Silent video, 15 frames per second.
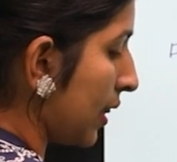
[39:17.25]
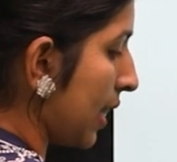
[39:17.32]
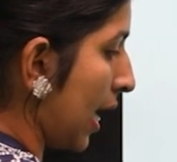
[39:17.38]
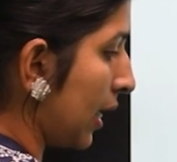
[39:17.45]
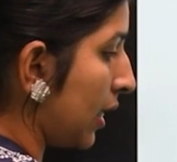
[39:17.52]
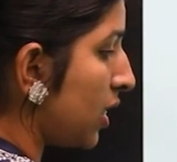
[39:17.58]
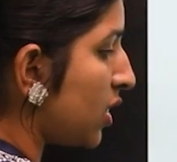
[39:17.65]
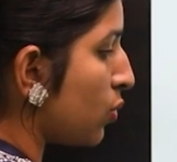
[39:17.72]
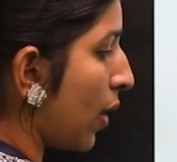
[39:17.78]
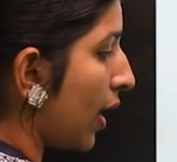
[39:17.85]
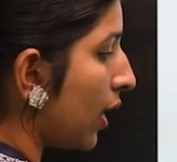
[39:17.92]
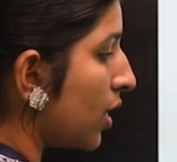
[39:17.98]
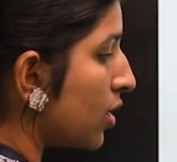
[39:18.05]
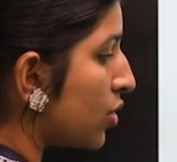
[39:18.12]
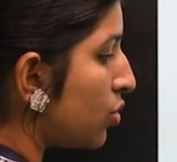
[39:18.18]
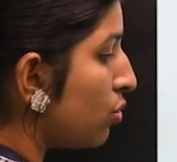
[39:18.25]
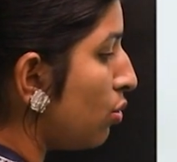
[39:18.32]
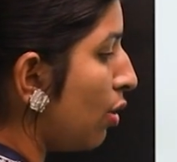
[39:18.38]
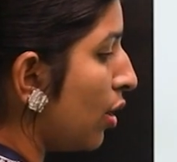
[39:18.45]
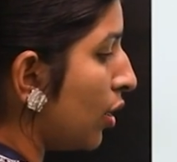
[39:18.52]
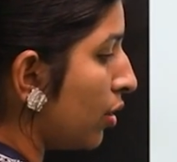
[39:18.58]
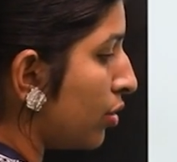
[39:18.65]
That is 1 is to
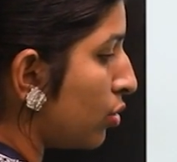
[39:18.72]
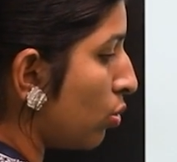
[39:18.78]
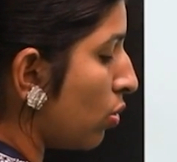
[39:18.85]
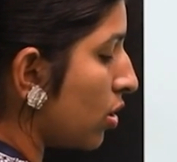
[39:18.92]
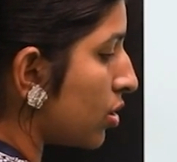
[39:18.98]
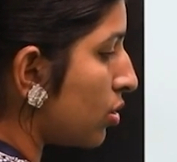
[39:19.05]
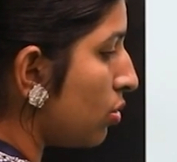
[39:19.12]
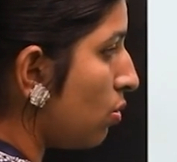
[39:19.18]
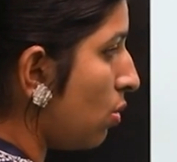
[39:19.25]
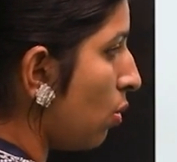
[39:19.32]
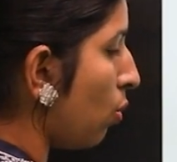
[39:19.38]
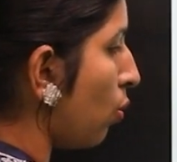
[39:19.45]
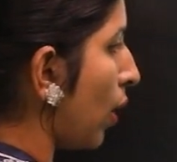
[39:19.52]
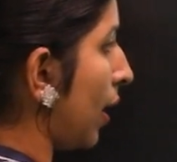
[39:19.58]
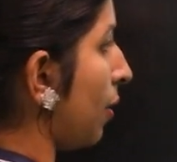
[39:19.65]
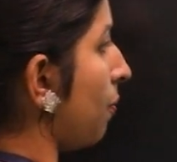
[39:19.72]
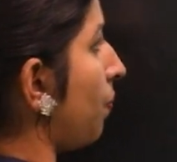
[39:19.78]
2 is to 1.